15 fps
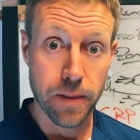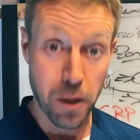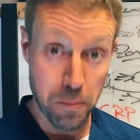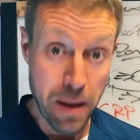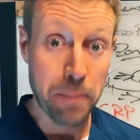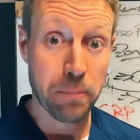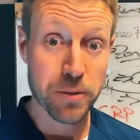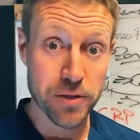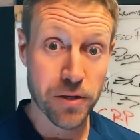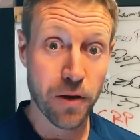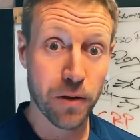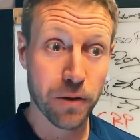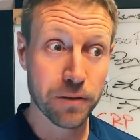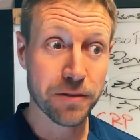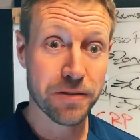
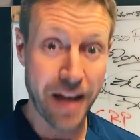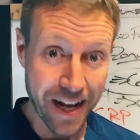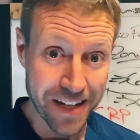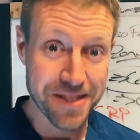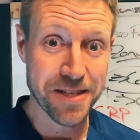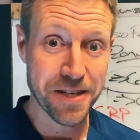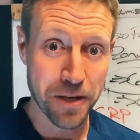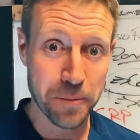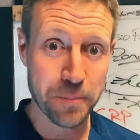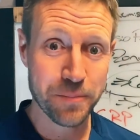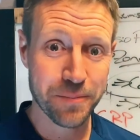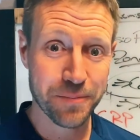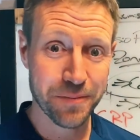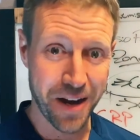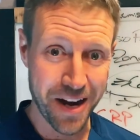omeprazole, Nexium,
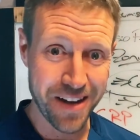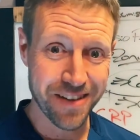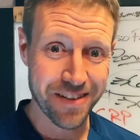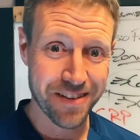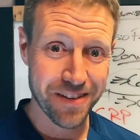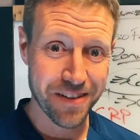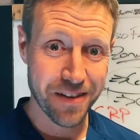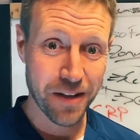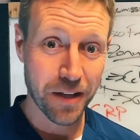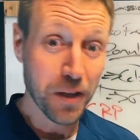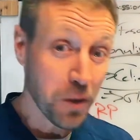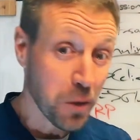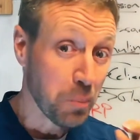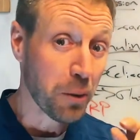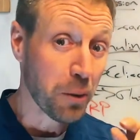right? Little